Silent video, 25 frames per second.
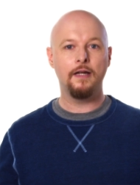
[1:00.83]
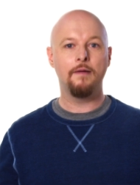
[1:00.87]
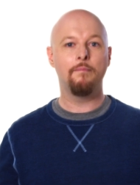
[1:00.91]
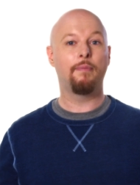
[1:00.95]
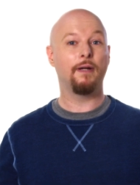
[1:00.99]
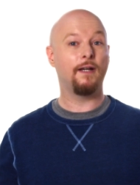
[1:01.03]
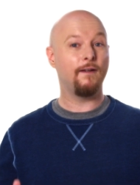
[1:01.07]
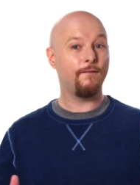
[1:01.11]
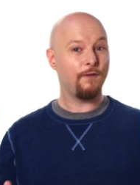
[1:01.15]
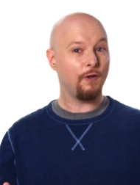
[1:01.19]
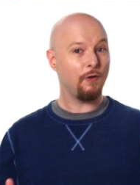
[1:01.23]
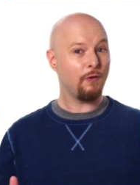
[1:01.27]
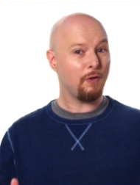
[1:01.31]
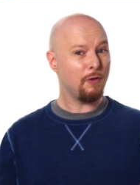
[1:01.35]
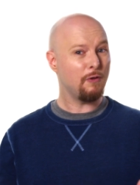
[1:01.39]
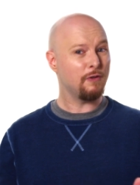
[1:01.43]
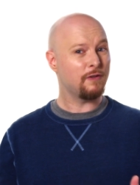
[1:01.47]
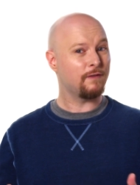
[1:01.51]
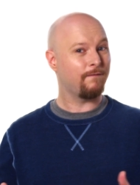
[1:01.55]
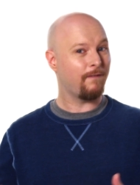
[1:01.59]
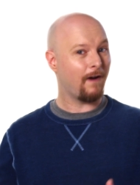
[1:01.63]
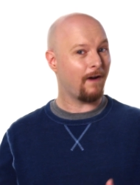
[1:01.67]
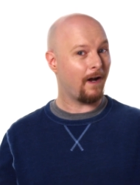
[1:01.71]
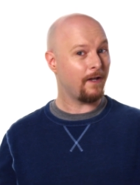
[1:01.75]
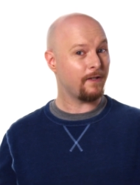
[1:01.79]
But if you use
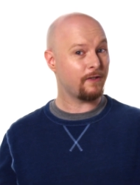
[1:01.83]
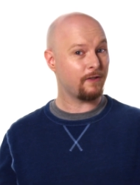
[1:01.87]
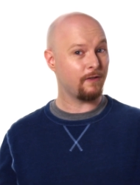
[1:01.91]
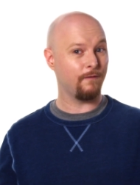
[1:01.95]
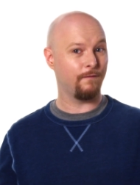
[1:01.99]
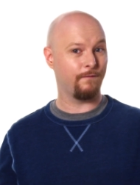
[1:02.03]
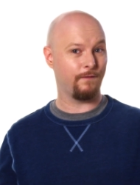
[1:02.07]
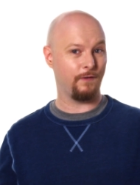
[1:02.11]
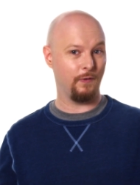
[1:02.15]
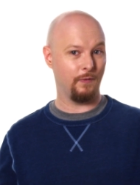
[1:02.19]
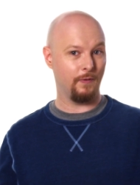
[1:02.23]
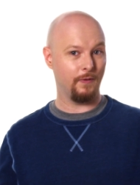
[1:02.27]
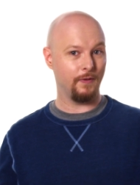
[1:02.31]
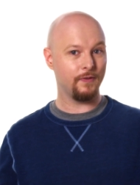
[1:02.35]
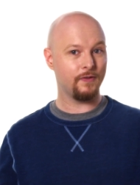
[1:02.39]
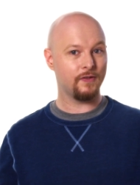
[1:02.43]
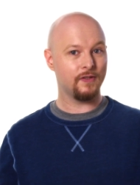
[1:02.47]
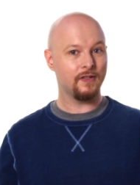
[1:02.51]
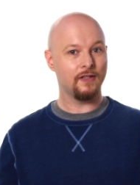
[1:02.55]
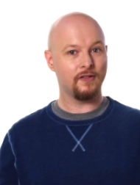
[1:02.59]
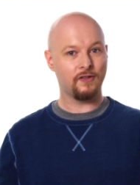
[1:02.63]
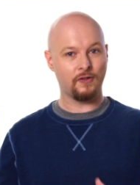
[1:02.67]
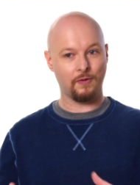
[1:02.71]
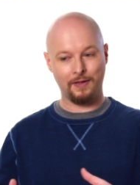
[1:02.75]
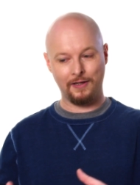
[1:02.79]
fossil fuels
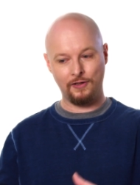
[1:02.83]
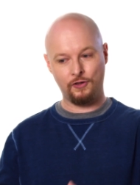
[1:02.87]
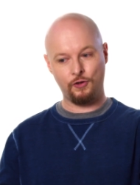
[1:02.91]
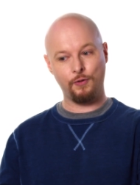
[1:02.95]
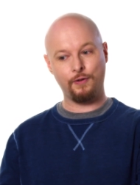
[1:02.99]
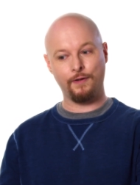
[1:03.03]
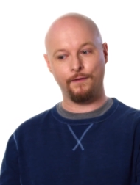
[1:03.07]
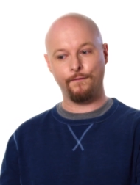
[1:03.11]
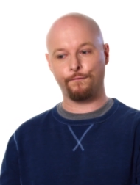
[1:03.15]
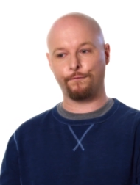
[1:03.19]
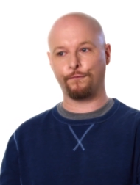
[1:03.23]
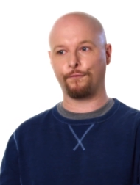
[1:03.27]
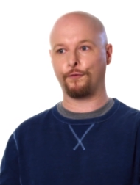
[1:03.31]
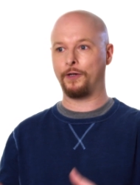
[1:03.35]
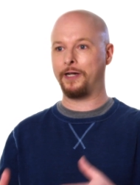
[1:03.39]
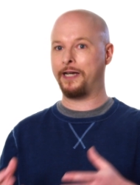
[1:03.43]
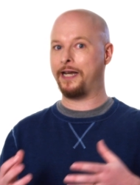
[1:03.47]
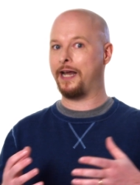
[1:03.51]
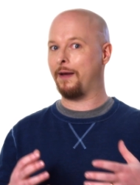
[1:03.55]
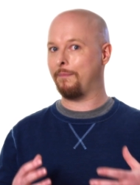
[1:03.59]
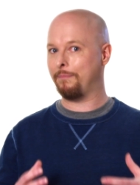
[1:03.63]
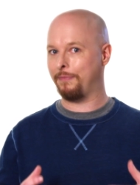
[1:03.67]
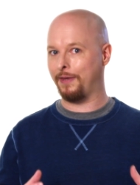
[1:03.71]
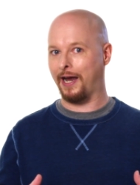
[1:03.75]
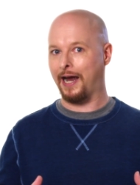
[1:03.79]
so that you can free
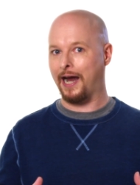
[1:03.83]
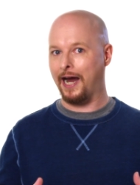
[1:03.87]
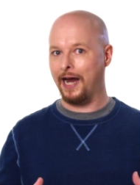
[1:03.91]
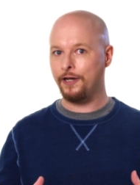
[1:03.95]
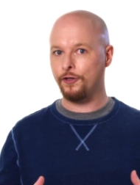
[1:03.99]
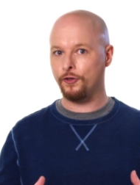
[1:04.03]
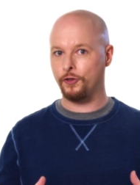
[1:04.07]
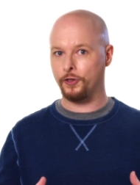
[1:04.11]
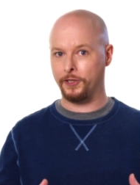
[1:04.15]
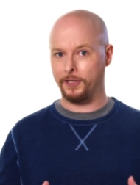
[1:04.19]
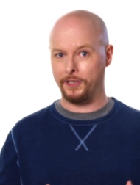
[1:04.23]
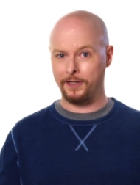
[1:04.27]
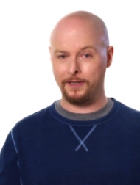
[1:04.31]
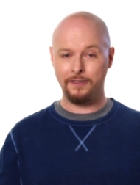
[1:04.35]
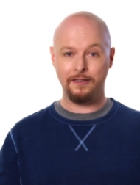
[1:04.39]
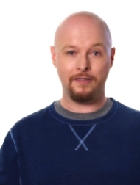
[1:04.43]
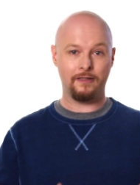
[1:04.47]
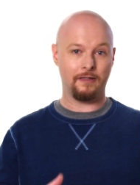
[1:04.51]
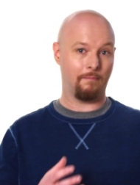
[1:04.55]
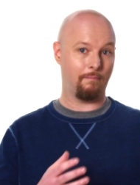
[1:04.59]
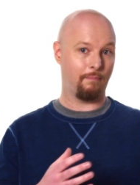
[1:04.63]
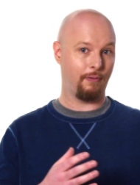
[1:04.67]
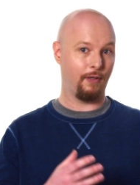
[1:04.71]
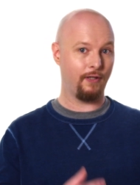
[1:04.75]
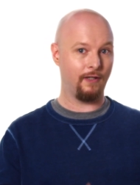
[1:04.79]
up the hydrogen
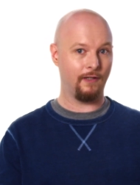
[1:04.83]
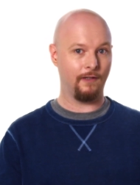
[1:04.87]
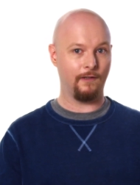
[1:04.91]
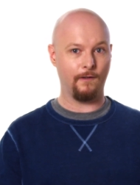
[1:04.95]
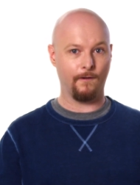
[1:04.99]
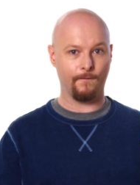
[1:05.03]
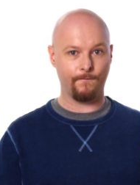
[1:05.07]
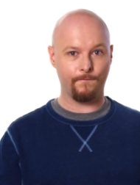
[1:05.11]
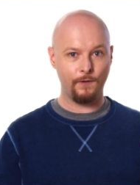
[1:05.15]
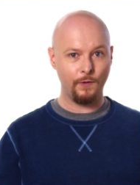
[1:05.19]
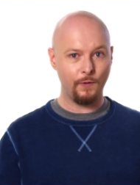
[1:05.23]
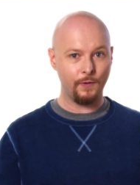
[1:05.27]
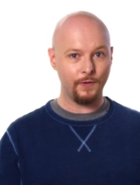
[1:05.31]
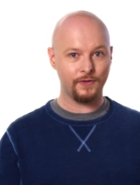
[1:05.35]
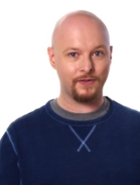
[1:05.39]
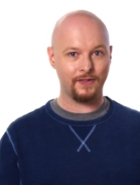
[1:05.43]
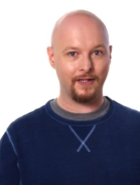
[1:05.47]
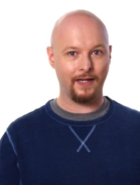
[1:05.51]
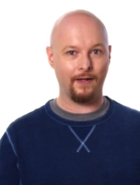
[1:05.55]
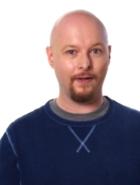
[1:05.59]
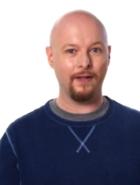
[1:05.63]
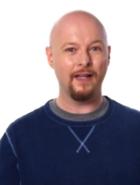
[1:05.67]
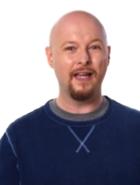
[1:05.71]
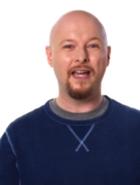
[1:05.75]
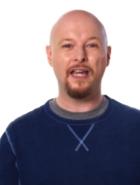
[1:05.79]
to put in your fuel
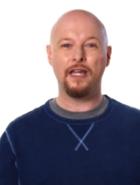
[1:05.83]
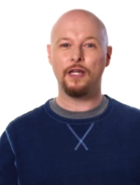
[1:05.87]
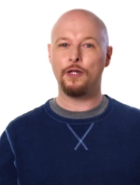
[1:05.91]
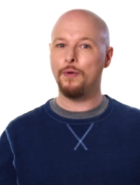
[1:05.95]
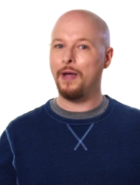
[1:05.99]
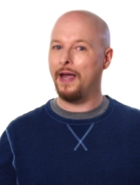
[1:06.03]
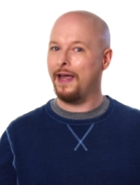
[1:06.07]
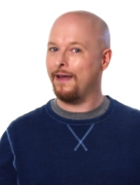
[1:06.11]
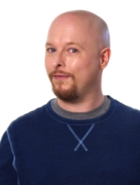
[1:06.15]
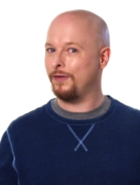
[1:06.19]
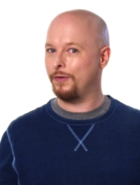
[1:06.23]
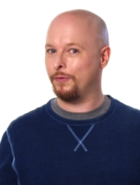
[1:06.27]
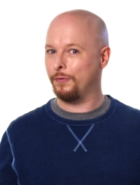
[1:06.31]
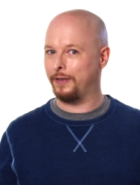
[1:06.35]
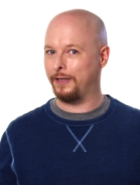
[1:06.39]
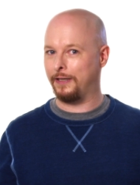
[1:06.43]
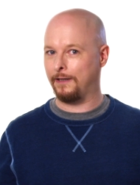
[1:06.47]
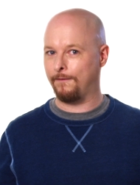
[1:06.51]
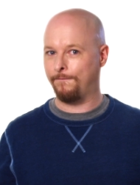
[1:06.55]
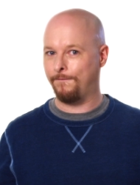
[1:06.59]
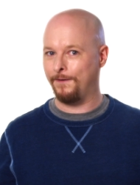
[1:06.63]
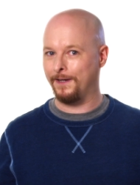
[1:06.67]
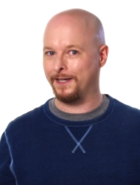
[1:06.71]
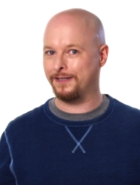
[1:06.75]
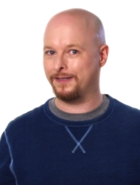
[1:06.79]
cell, you haven't really
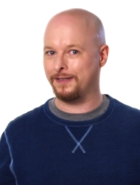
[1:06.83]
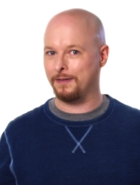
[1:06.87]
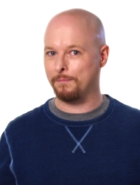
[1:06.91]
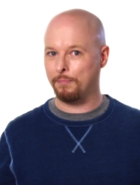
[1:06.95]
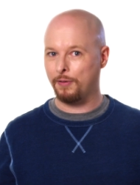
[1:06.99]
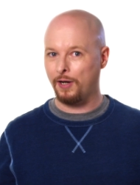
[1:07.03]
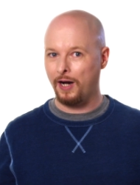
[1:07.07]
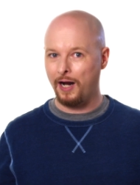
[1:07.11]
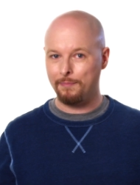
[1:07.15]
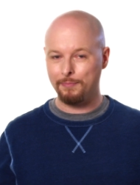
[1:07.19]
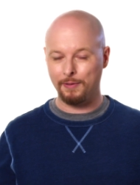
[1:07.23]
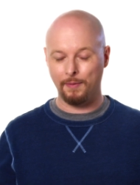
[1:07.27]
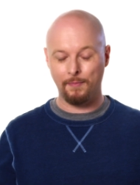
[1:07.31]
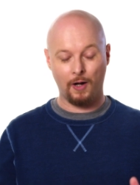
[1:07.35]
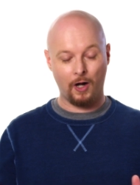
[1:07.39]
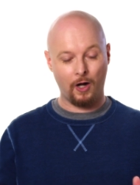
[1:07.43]
fixed a problem.